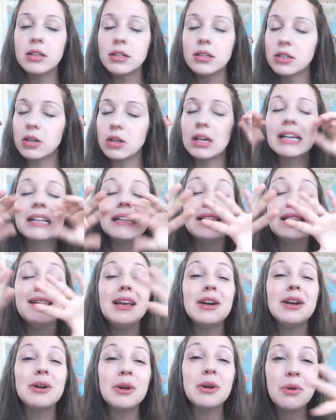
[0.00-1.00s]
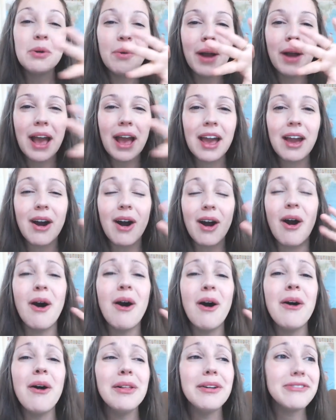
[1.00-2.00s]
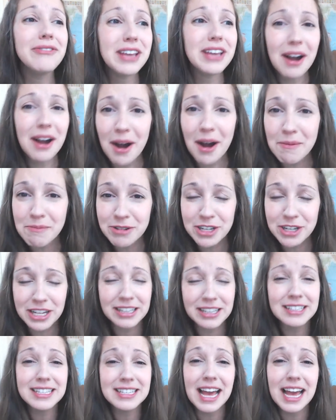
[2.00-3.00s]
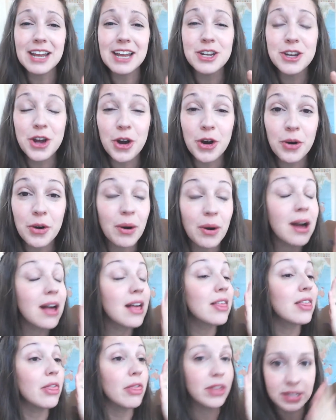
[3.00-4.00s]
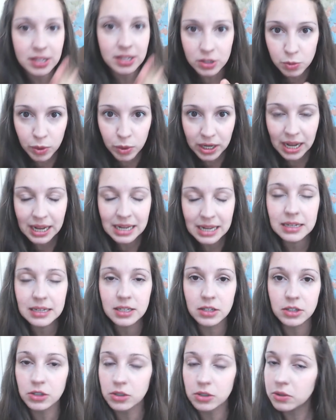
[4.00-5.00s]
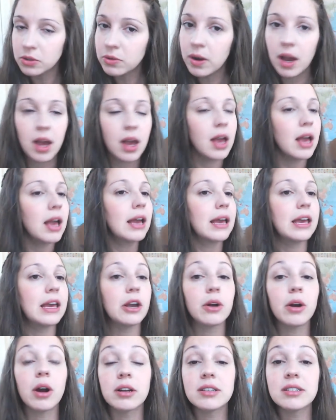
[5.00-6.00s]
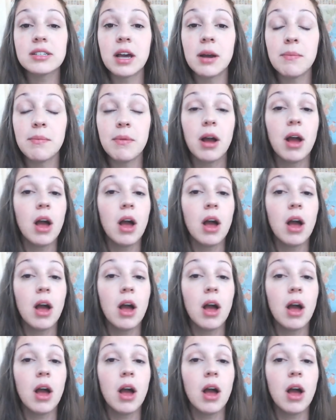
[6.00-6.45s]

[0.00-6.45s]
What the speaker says: to clear away all of the options and know this is what I need to do. Here are some